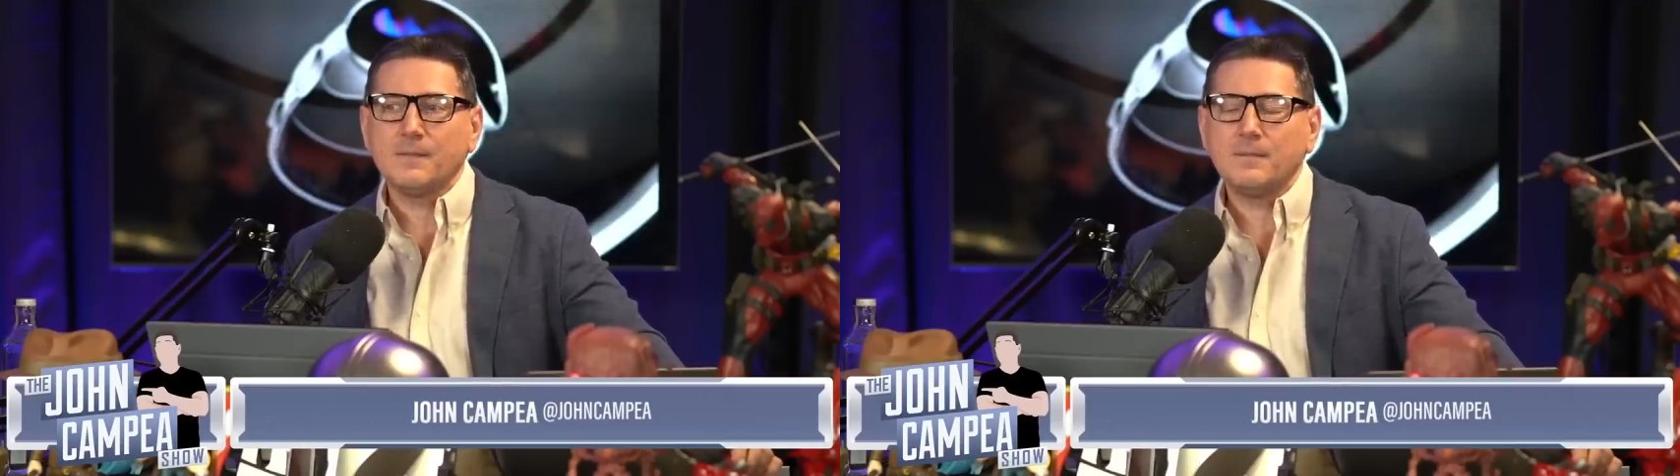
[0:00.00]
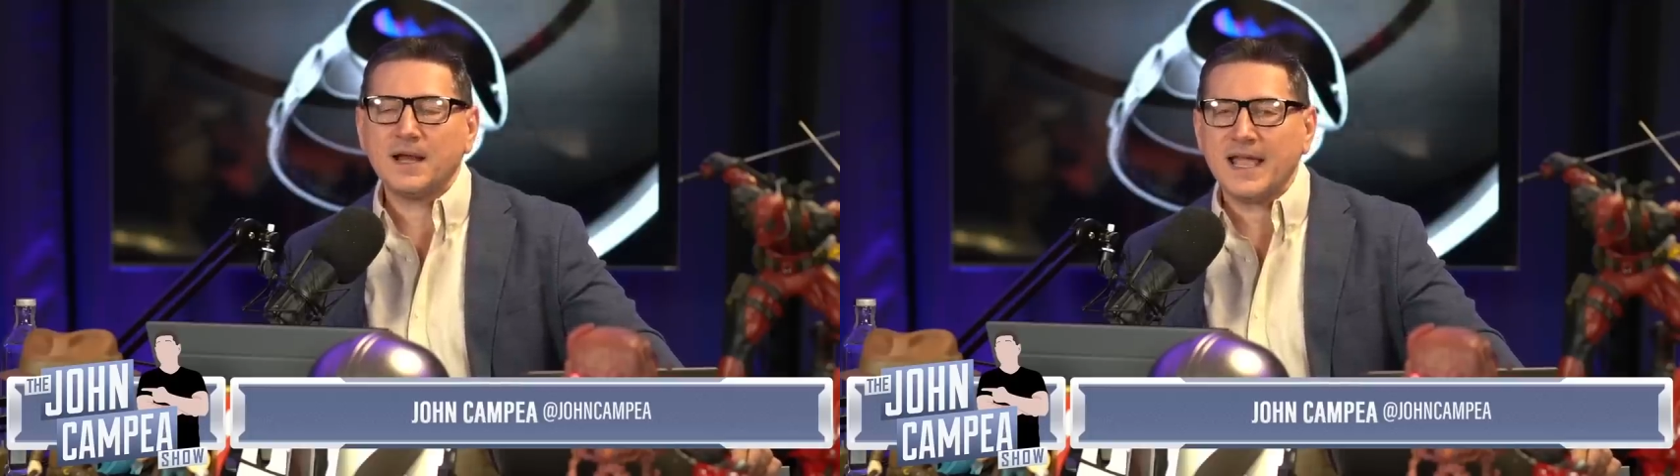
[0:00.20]

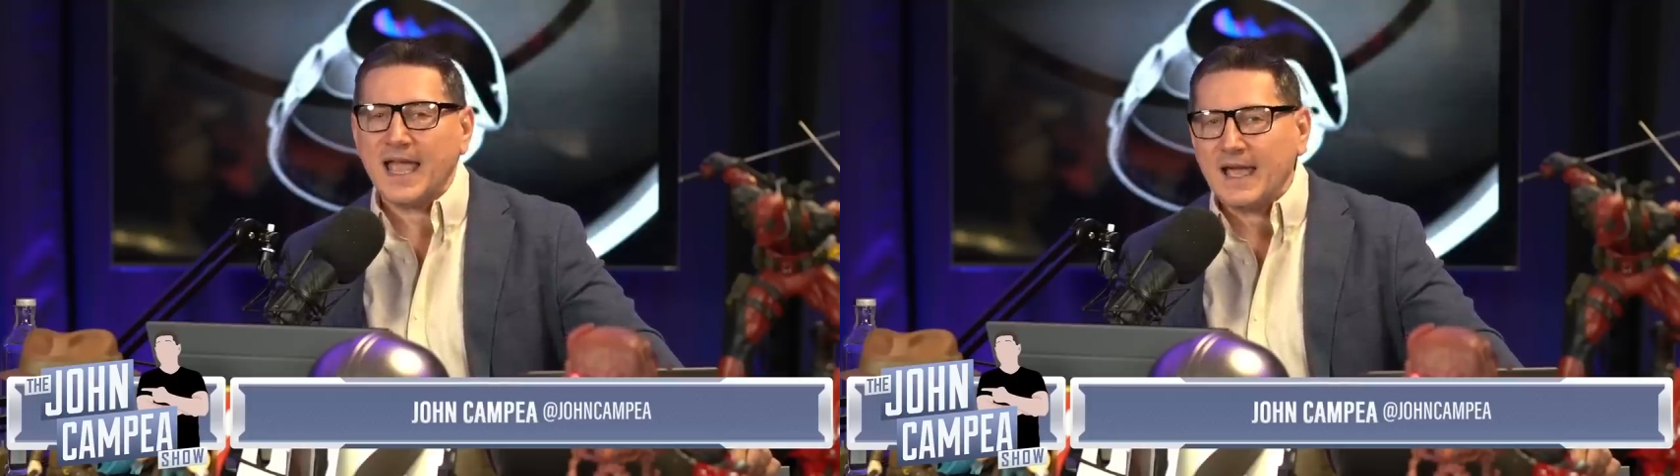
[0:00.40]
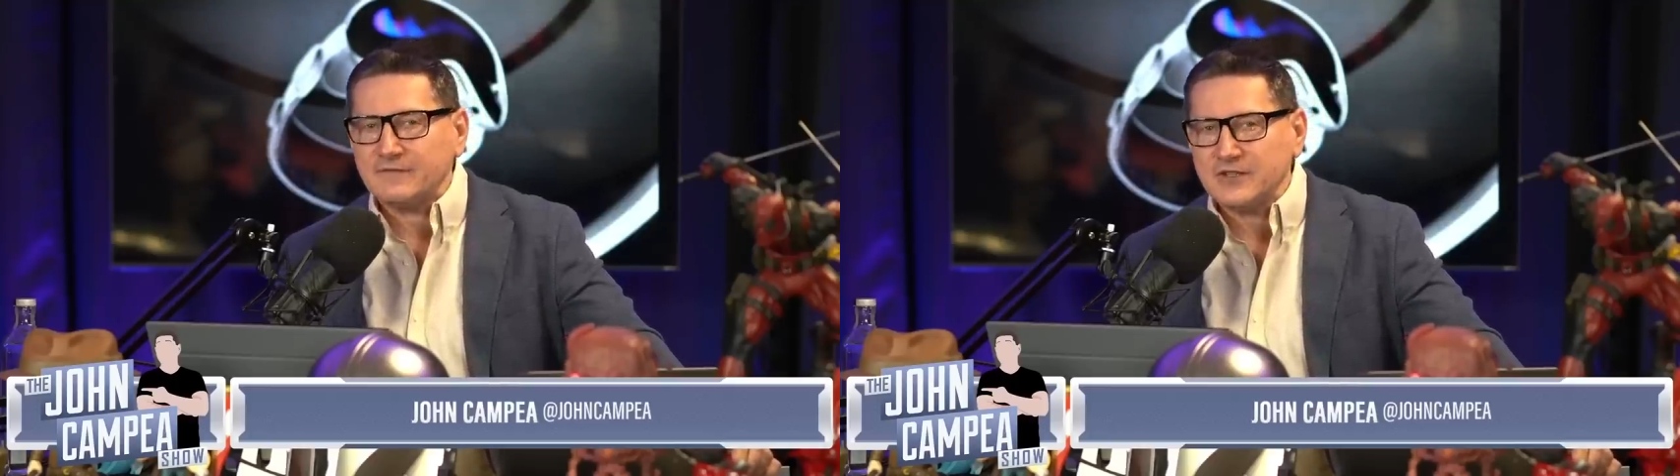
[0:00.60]
but I
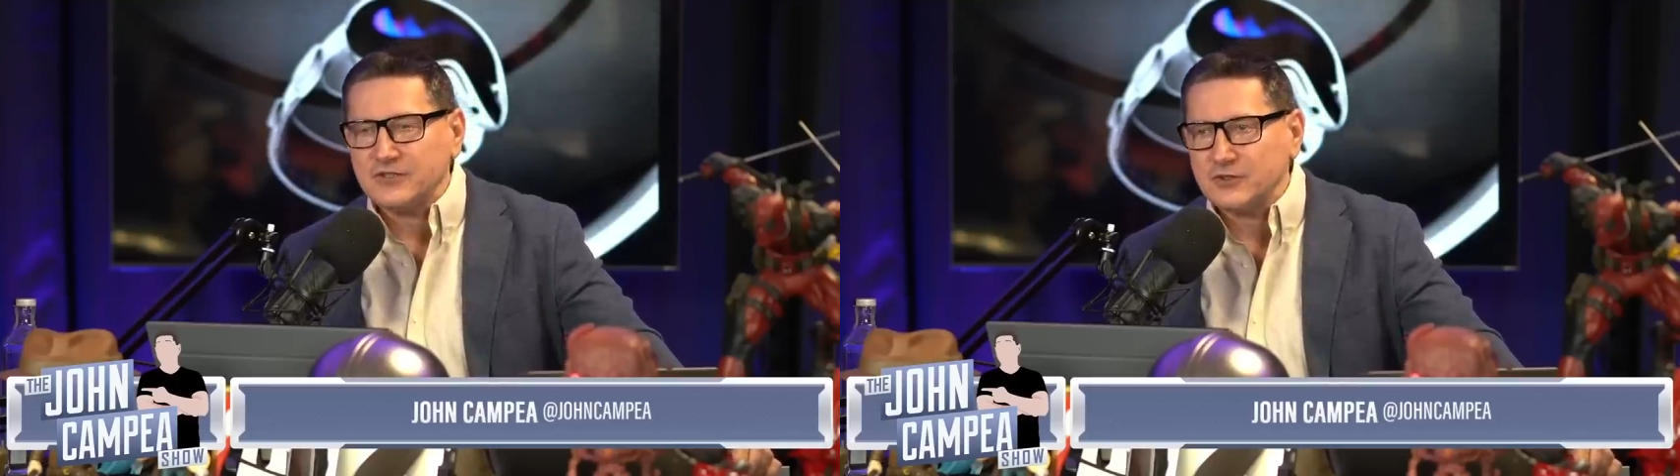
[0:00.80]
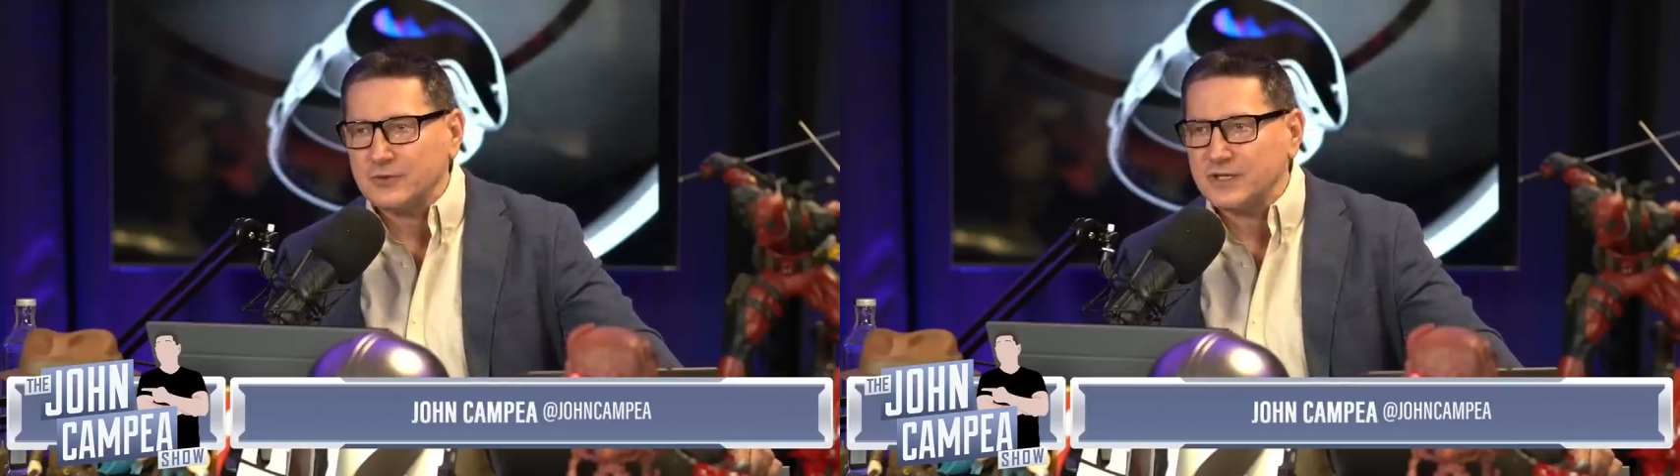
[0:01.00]
have to
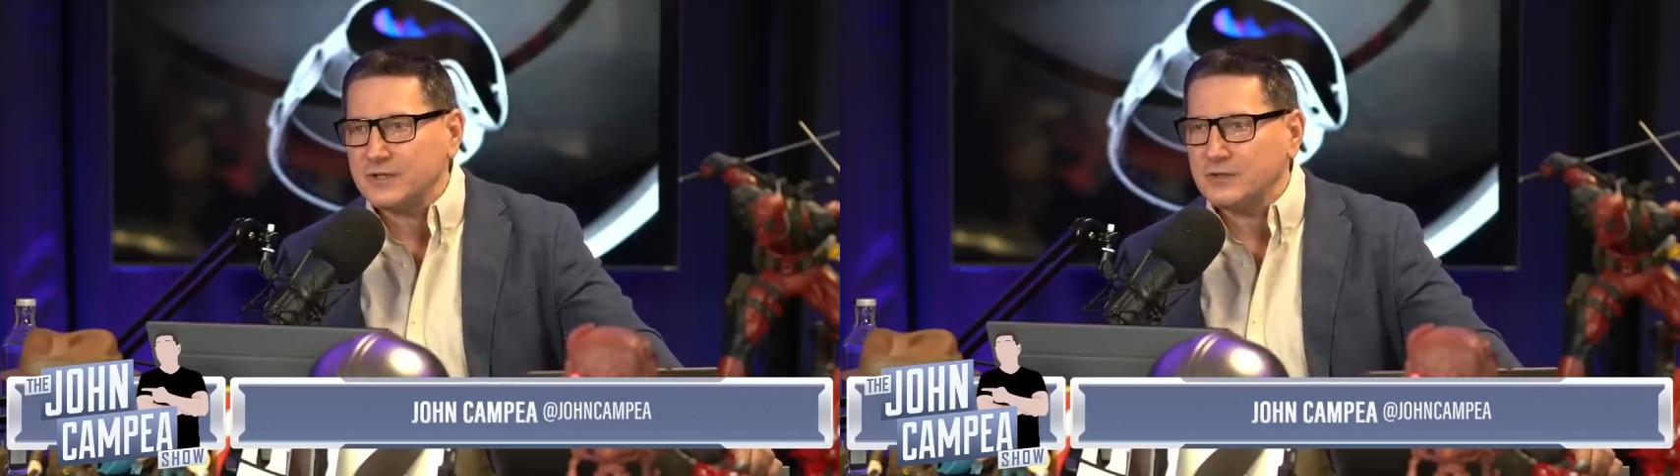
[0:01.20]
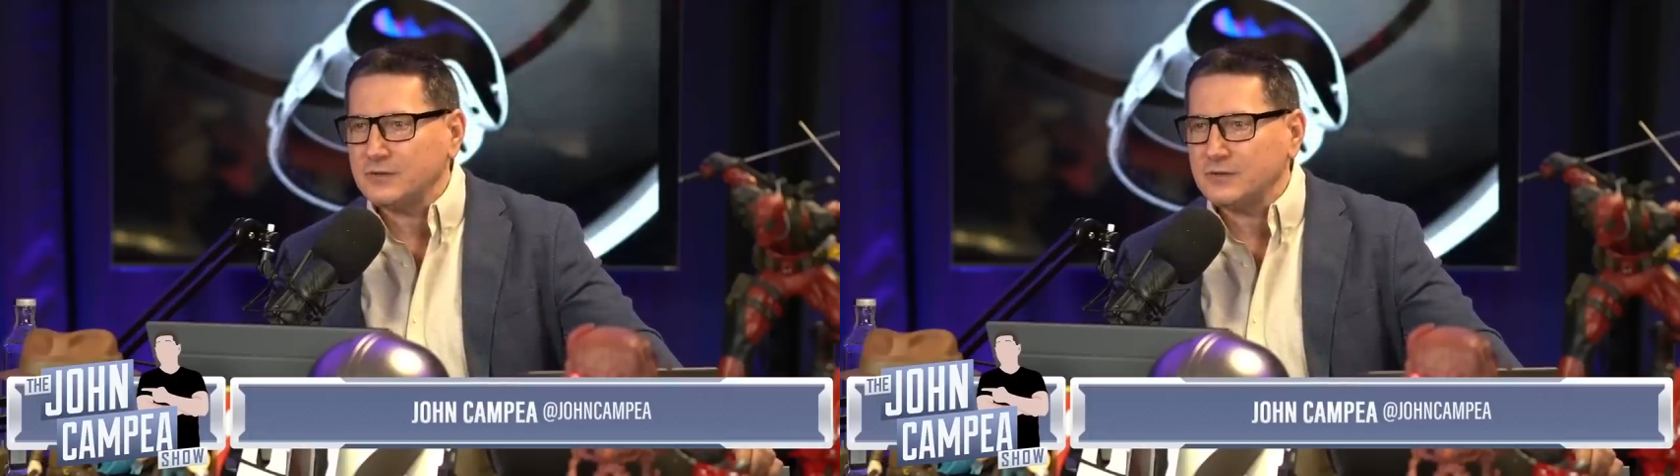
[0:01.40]
do it